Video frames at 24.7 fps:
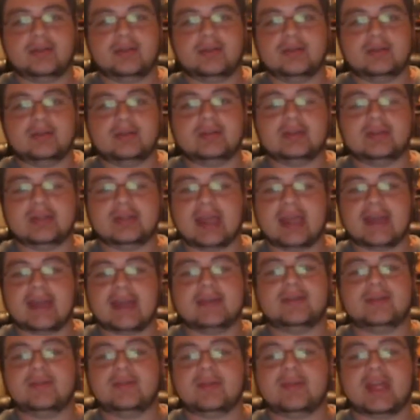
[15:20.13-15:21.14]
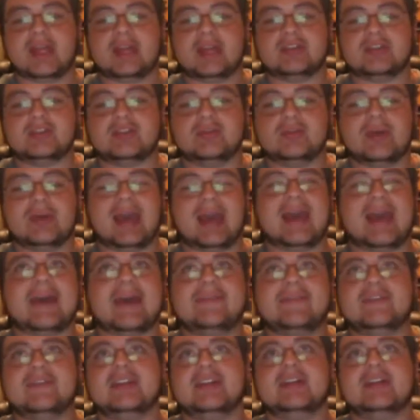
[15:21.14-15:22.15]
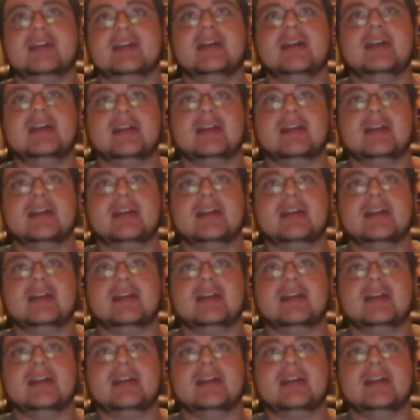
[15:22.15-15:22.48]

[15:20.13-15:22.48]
You can't do that, so you have to